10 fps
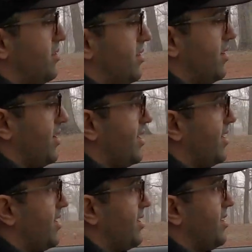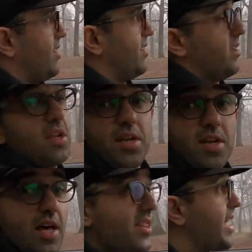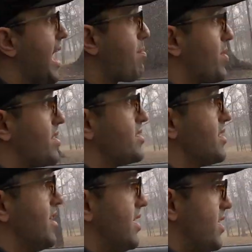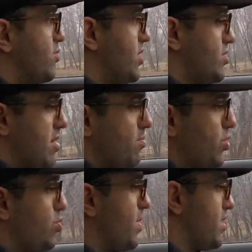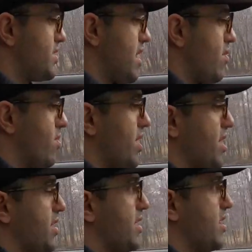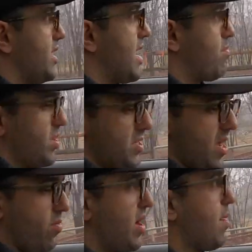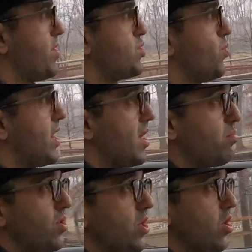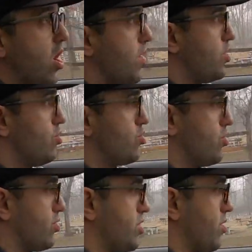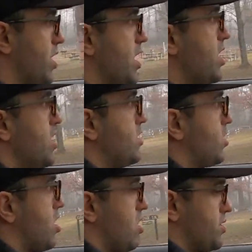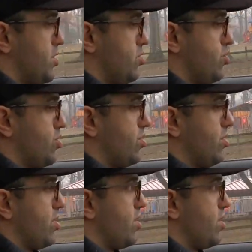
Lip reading: All right, nothing happens. 22 miles an hour and nothing happens. Now what happens when I put the car in neutral? So the car is in neutral.